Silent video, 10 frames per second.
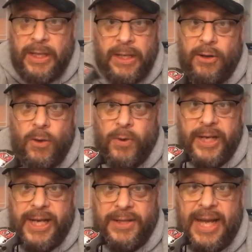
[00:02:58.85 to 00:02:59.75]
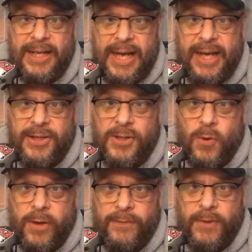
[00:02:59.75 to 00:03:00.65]
I don't know where you get that kind of
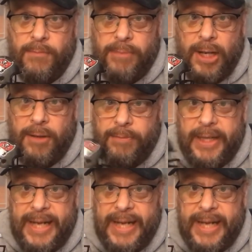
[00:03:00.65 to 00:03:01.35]
score in football, but